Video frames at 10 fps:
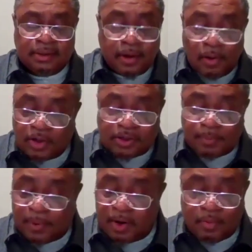The Holy
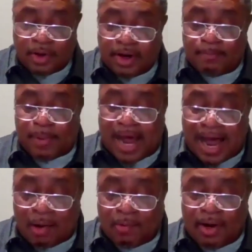Spirit would
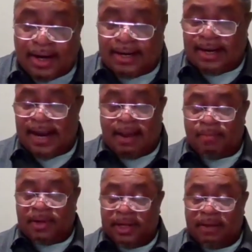empower and
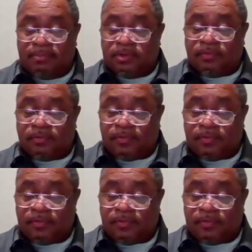enable him to